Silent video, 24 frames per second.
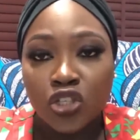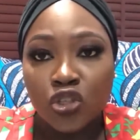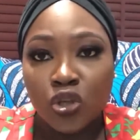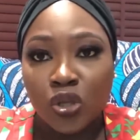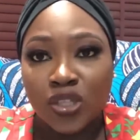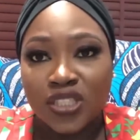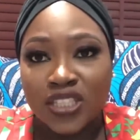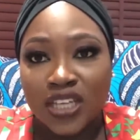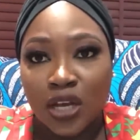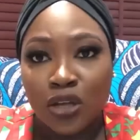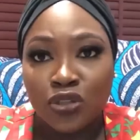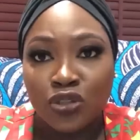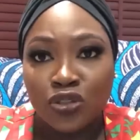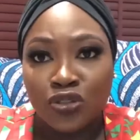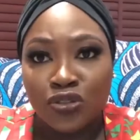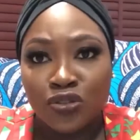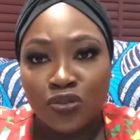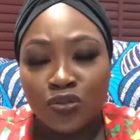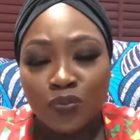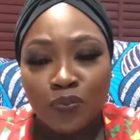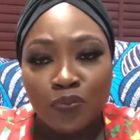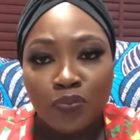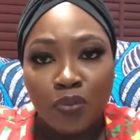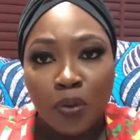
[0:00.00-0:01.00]
sort out
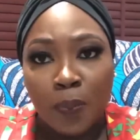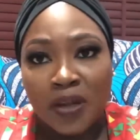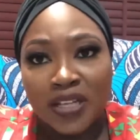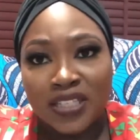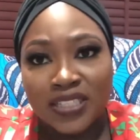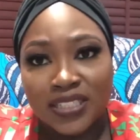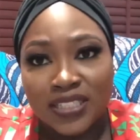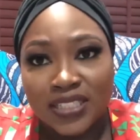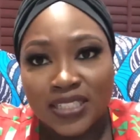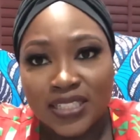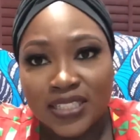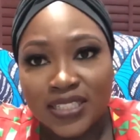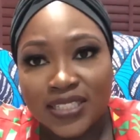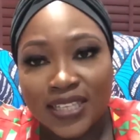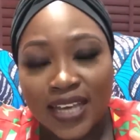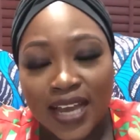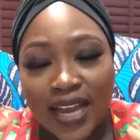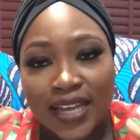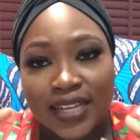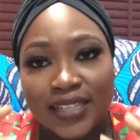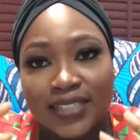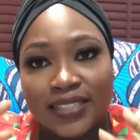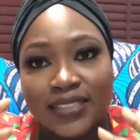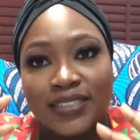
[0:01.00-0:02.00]

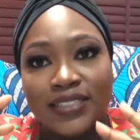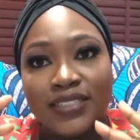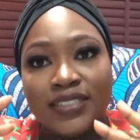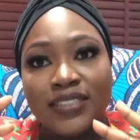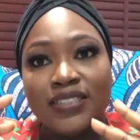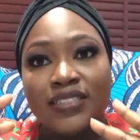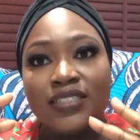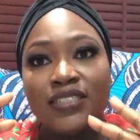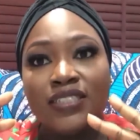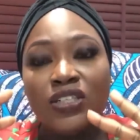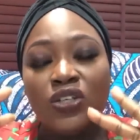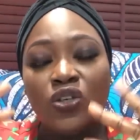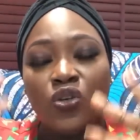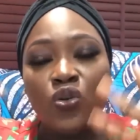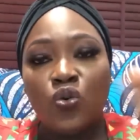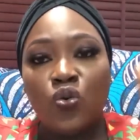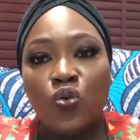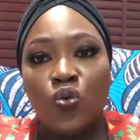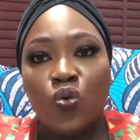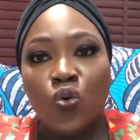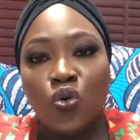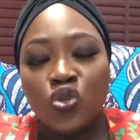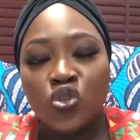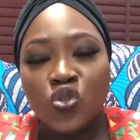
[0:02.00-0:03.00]
properties and
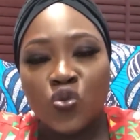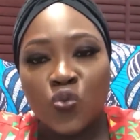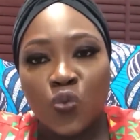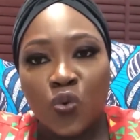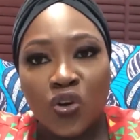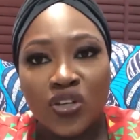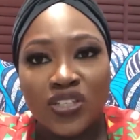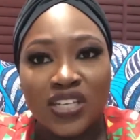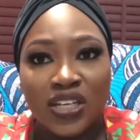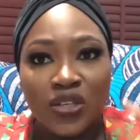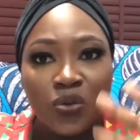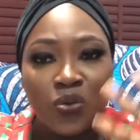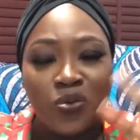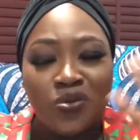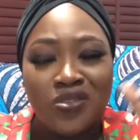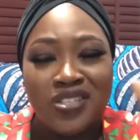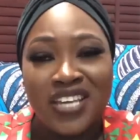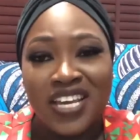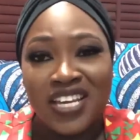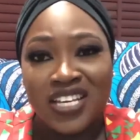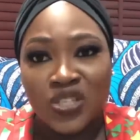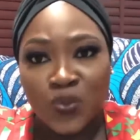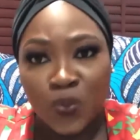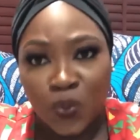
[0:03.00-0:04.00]
who owns what and who
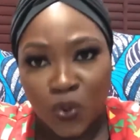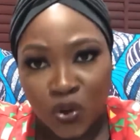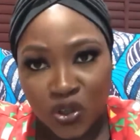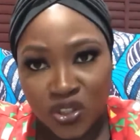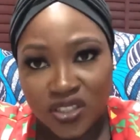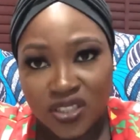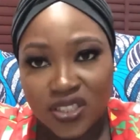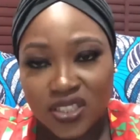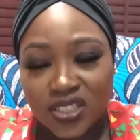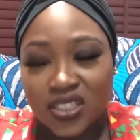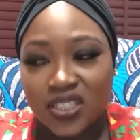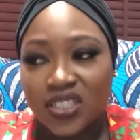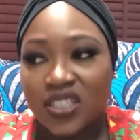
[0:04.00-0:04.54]
takes what.